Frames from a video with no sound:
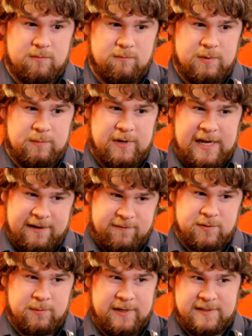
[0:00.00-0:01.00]
we would
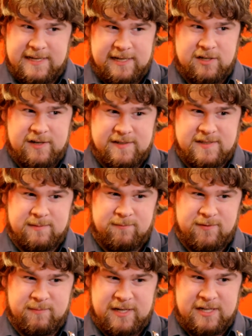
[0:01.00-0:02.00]
have to antagonize them
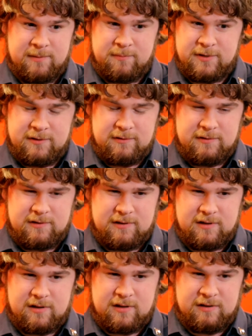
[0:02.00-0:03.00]
for money, but
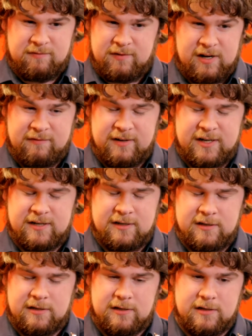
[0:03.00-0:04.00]
I, I
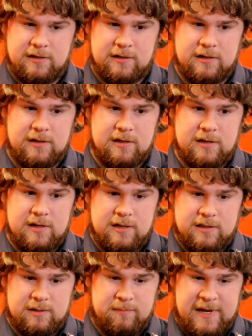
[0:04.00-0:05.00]
reckon
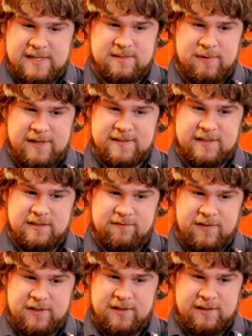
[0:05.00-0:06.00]
that maximizing the
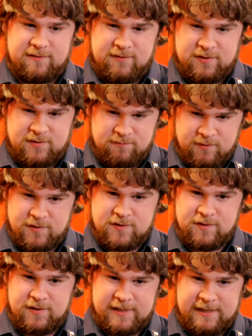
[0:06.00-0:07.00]
funding for
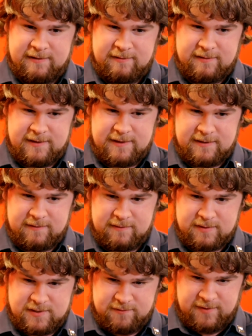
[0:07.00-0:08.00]
RUSU to get
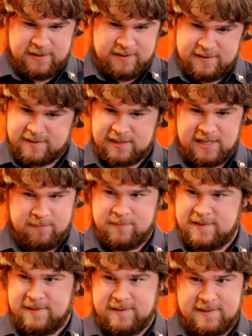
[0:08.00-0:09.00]
to fund its
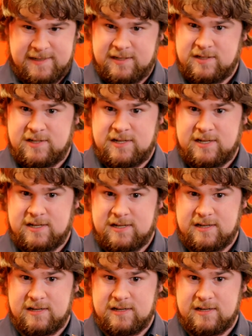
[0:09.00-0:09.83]
clubs and such